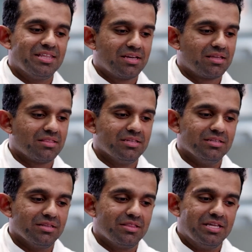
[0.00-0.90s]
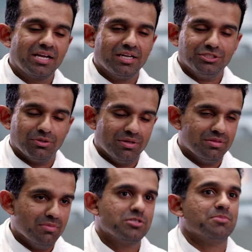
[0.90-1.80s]
think the thing I enjoy the
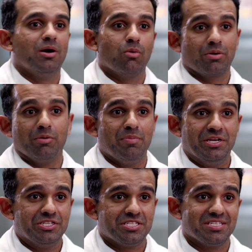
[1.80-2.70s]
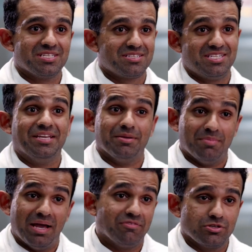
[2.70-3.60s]
most about working with patients is seeing them
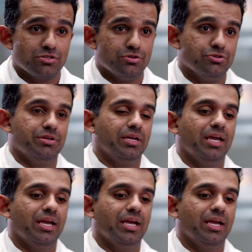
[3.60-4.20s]
after surgery.